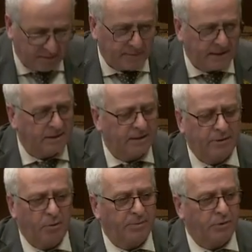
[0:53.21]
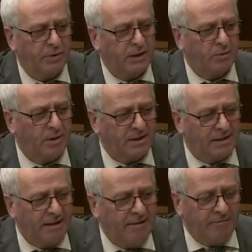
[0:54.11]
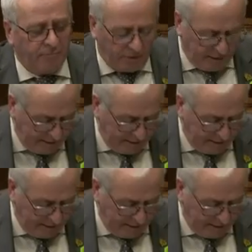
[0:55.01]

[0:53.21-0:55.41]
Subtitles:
built and open 2020 for I